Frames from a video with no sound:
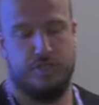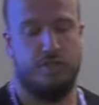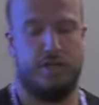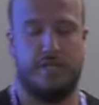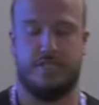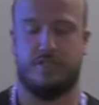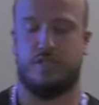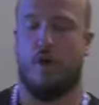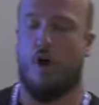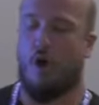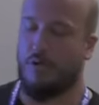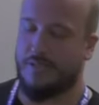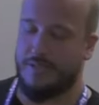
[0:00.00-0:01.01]
to, to, list
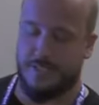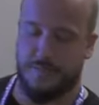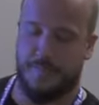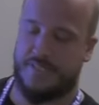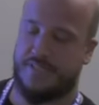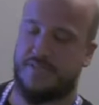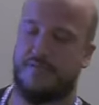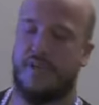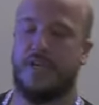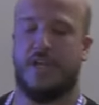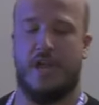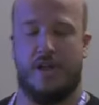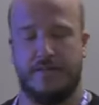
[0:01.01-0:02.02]
all the
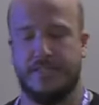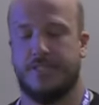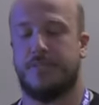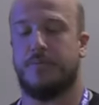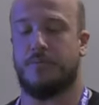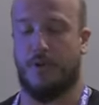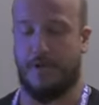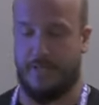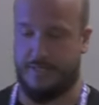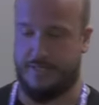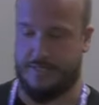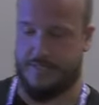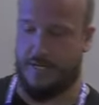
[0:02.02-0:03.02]
specific carriers
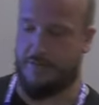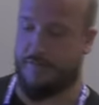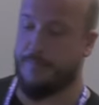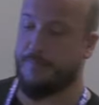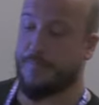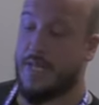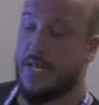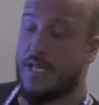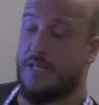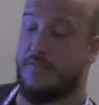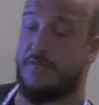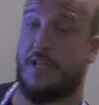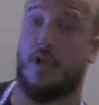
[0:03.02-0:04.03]
running the server.
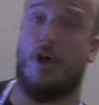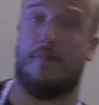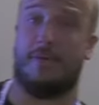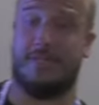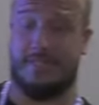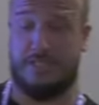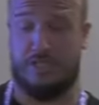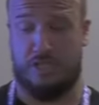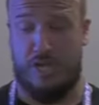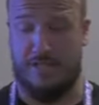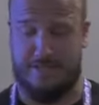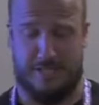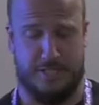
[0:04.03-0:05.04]
If the command is
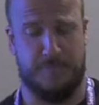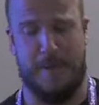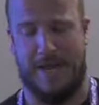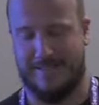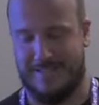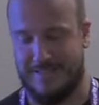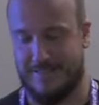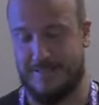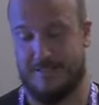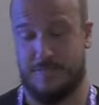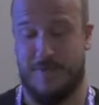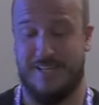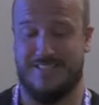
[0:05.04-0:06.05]
not expected,
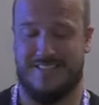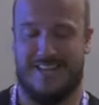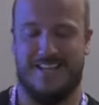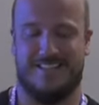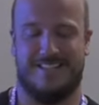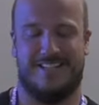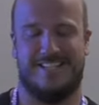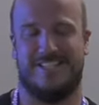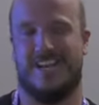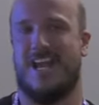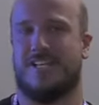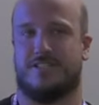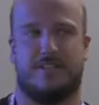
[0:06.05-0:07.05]
this may indicate an
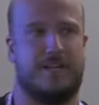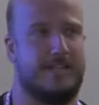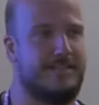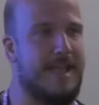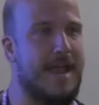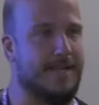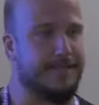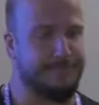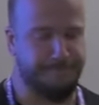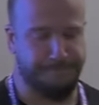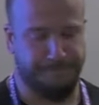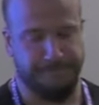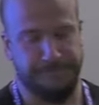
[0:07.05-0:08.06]
injection attack.
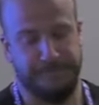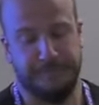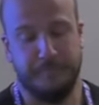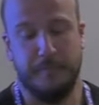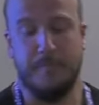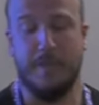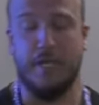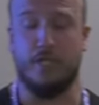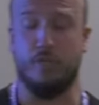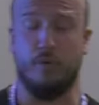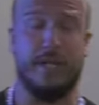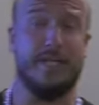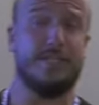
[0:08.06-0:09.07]

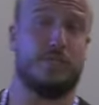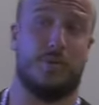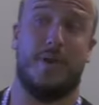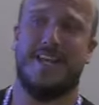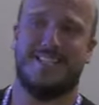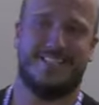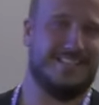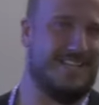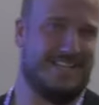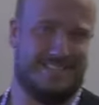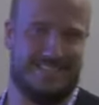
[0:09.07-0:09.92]
You can trace the